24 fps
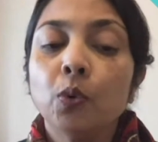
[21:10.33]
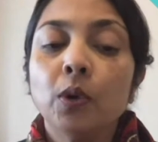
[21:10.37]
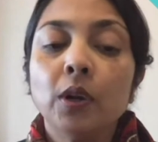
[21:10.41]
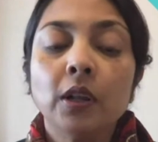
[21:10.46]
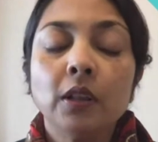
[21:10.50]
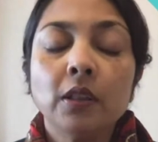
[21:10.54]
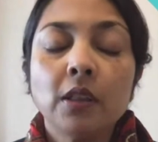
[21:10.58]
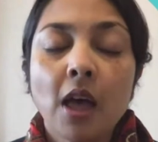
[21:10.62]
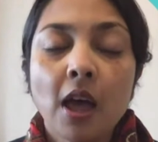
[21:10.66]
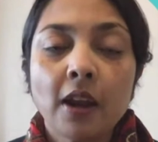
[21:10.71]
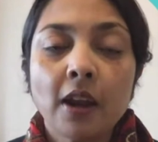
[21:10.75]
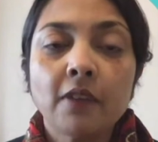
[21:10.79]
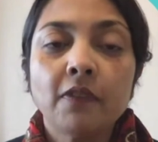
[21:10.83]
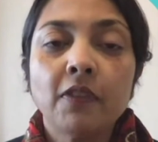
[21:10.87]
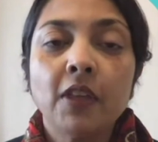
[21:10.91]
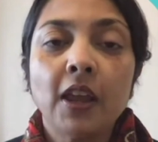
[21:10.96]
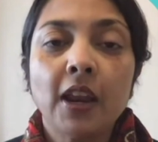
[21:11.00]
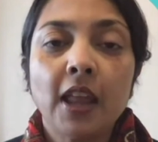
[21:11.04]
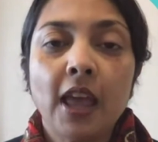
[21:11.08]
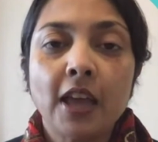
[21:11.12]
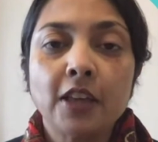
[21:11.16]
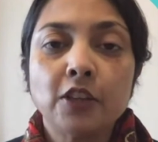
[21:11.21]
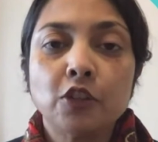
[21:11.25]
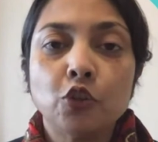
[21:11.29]
And a lot of that
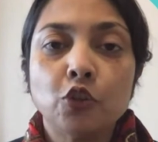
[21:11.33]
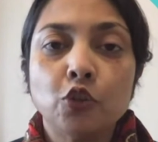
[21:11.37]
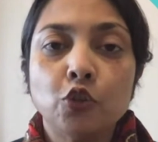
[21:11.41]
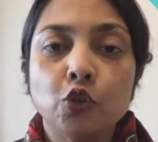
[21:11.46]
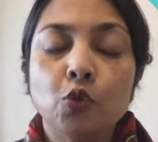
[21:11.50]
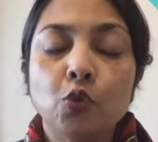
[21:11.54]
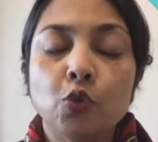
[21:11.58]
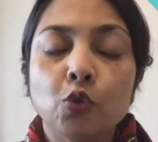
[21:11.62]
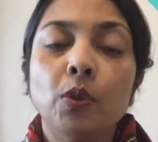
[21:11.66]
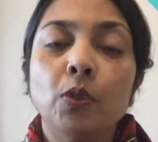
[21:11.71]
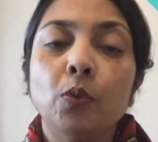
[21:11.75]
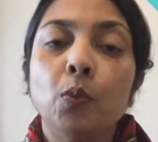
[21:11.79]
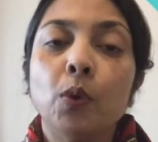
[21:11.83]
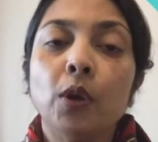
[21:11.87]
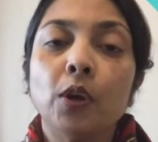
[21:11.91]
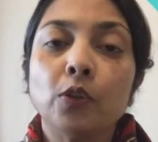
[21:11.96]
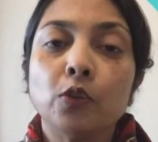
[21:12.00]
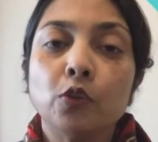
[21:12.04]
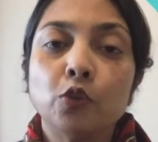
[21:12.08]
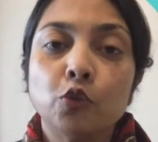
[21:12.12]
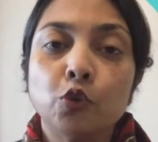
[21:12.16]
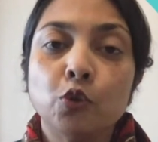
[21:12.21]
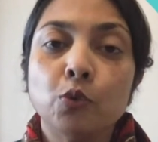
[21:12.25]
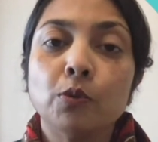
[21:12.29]
has to do with where
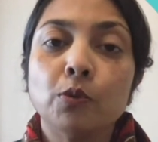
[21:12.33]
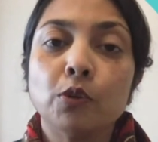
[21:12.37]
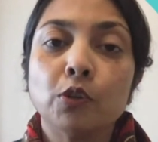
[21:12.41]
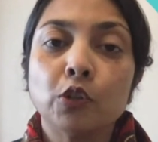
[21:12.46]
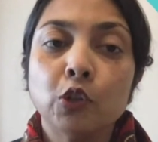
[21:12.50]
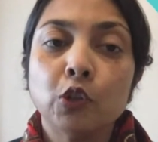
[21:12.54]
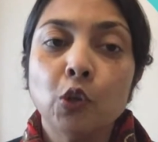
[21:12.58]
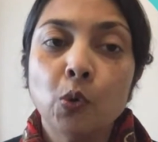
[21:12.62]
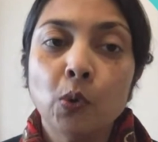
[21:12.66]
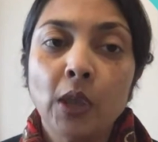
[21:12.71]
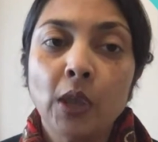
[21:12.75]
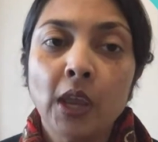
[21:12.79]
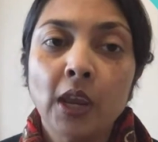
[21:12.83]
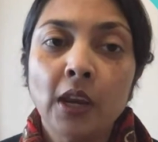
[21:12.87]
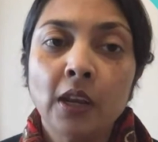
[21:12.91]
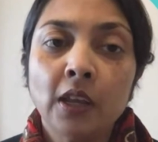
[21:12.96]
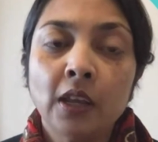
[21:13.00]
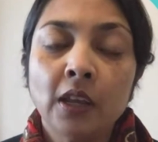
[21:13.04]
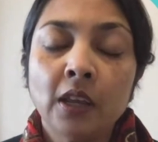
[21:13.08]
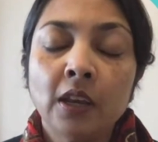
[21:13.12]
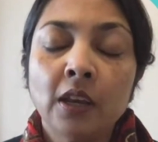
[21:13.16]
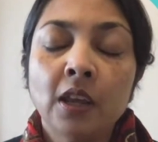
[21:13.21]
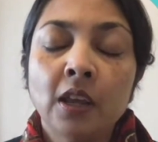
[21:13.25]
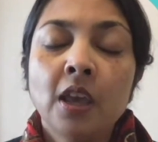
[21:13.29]
the tumor is
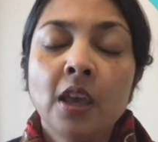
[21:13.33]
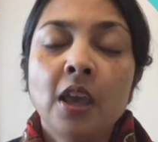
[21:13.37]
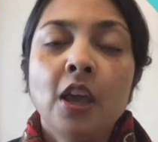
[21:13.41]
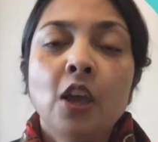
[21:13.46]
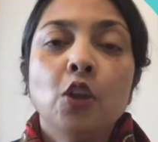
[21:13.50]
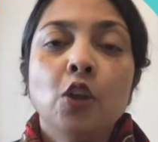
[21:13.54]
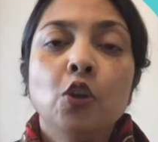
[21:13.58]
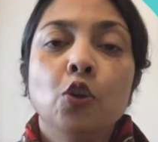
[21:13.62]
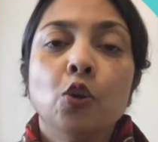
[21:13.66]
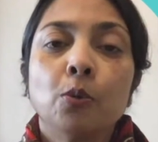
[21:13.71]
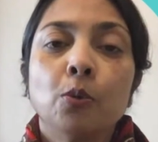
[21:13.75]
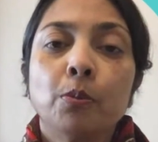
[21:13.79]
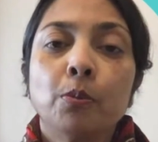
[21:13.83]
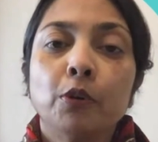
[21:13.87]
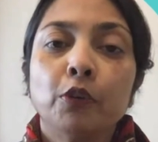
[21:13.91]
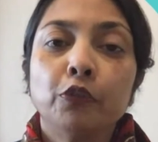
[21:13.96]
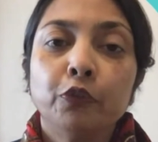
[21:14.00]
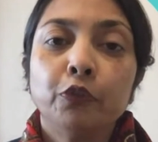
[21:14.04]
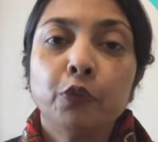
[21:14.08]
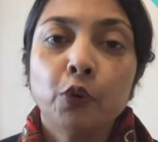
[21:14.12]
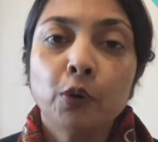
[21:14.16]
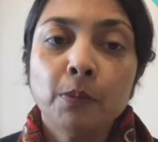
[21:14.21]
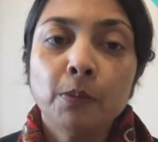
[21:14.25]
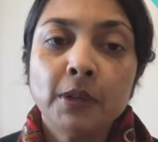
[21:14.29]
located, your
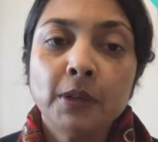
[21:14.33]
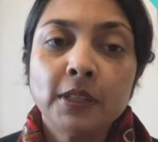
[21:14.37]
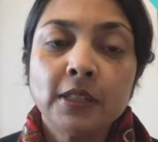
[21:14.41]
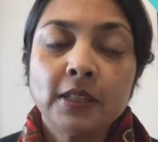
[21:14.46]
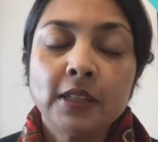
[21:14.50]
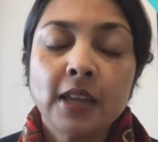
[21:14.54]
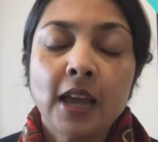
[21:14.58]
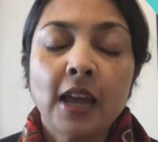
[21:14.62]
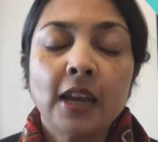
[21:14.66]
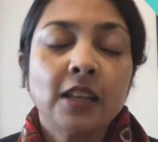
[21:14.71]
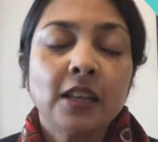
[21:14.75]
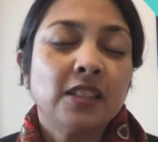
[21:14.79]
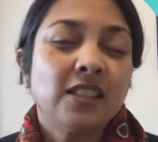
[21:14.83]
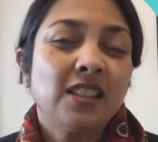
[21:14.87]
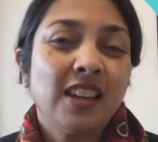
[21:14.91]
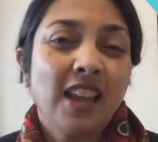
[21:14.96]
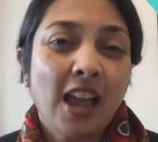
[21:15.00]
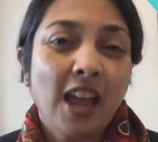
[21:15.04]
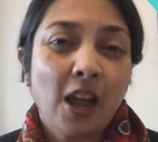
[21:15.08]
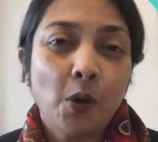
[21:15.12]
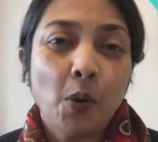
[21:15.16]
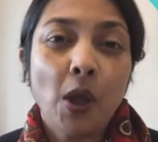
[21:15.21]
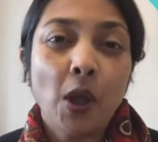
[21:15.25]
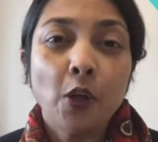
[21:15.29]
performance status, and
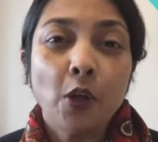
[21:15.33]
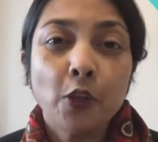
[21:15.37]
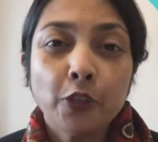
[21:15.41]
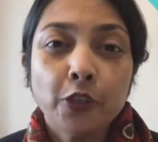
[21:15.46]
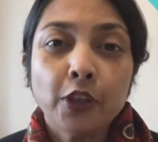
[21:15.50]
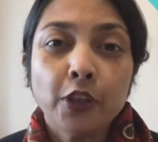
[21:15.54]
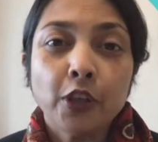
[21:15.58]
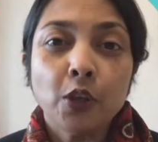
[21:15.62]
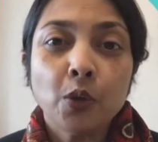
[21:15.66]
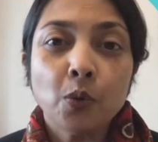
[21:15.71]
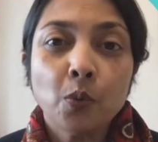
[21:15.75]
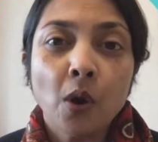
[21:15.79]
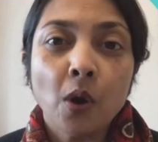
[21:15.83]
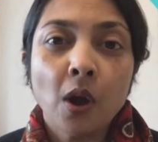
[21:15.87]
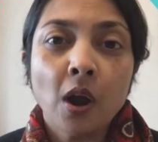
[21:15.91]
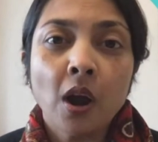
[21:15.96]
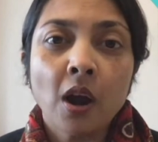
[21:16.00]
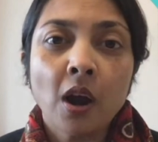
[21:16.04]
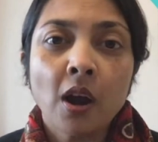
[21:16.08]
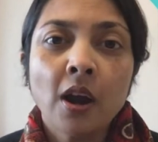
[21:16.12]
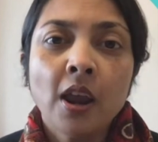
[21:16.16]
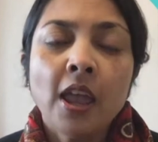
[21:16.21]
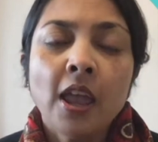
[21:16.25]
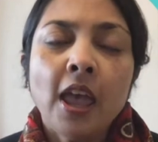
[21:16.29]
how healthy you
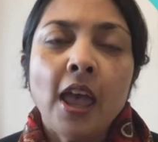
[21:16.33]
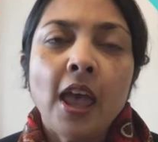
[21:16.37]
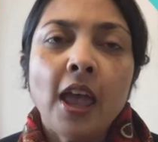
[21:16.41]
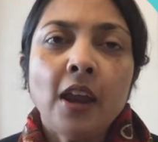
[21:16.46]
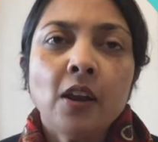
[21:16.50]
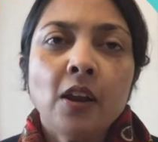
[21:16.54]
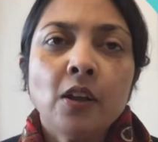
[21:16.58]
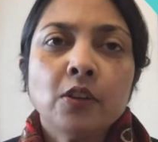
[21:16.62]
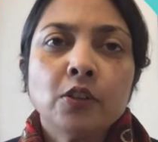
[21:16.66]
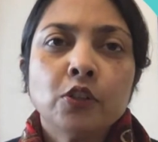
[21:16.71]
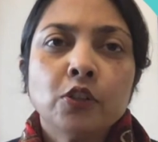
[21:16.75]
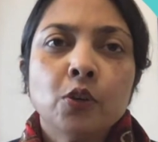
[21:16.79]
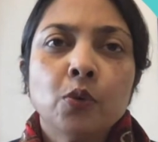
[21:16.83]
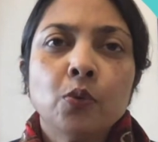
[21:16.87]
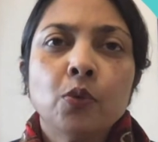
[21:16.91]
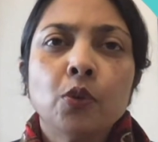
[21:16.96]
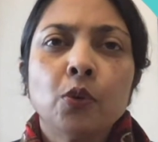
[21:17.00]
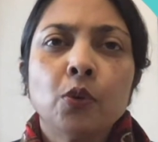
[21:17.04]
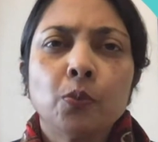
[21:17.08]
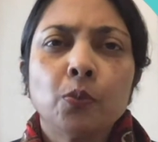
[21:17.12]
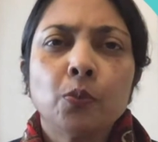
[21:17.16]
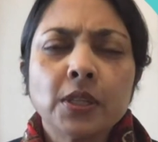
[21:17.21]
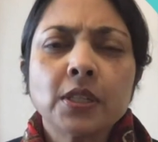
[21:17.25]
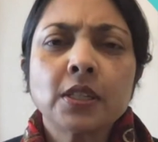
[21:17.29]
are, and also
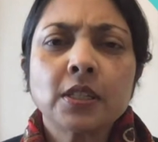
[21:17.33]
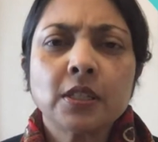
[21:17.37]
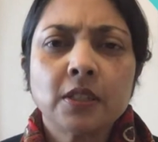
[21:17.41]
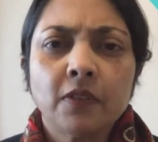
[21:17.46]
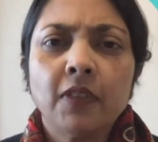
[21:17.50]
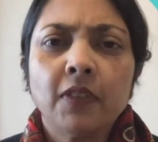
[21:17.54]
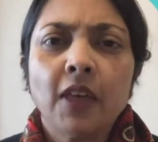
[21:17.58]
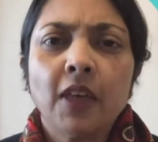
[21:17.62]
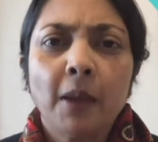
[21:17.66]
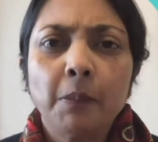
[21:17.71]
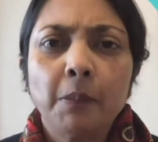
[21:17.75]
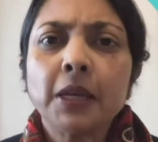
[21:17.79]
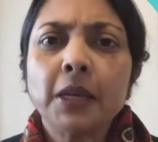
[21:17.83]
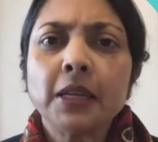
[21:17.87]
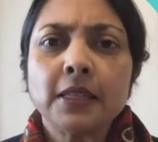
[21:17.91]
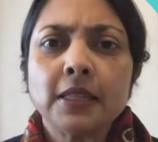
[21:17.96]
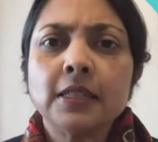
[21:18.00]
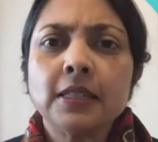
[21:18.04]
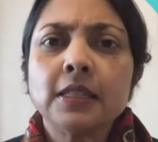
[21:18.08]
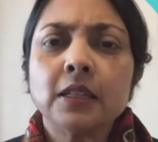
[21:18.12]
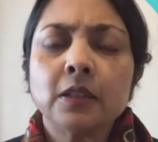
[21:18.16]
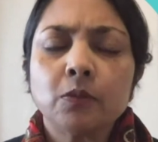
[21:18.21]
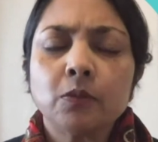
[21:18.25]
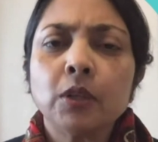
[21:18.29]
the risks of that, because
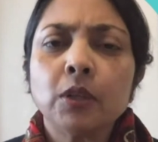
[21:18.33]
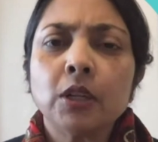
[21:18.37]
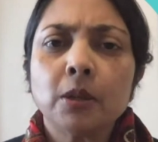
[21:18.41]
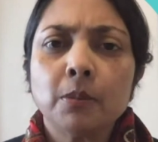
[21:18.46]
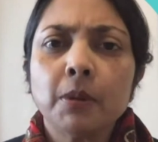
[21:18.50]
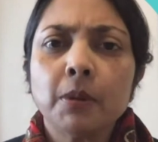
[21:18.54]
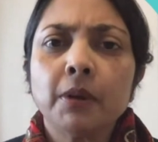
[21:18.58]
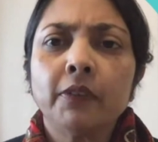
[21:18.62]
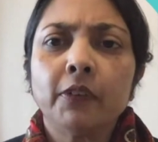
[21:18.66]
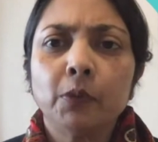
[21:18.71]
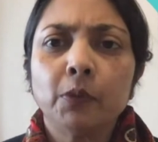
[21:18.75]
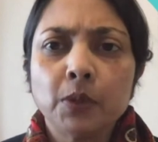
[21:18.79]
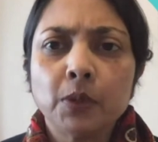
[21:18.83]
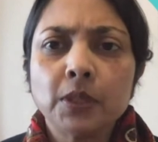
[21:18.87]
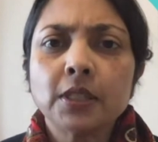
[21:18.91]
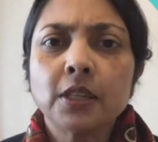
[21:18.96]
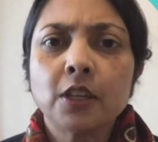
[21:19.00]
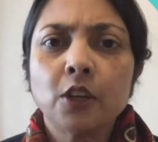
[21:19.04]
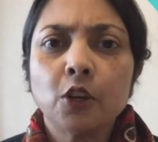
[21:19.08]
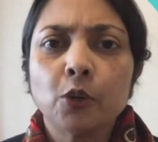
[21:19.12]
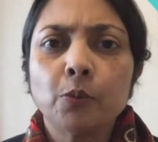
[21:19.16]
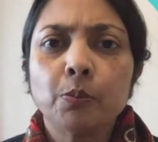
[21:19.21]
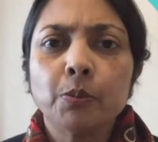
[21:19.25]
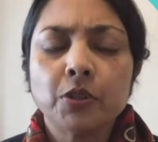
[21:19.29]
it's a little bit of a
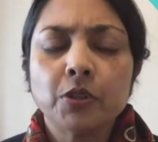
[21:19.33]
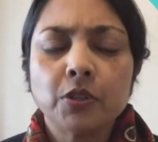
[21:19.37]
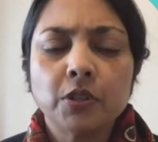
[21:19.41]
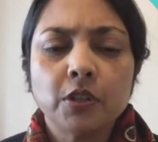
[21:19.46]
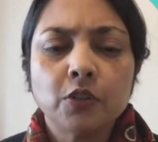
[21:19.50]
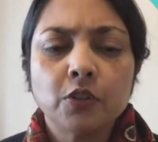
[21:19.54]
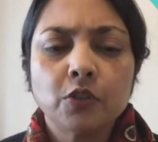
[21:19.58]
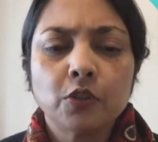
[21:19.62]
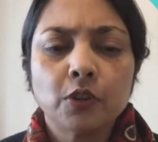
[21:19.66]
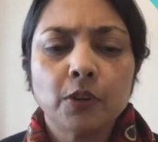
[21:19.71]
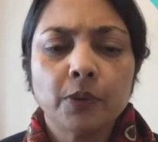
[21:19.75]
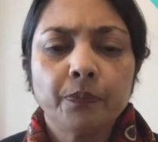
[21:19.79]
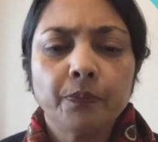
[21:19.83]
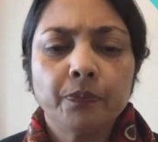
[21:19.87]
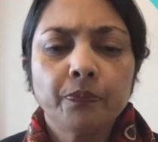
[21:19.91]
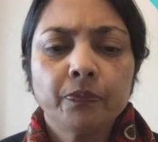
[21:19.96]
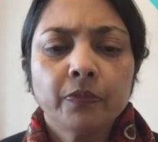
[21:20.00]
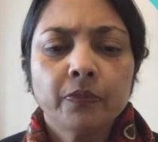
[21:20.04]
riskier procedure.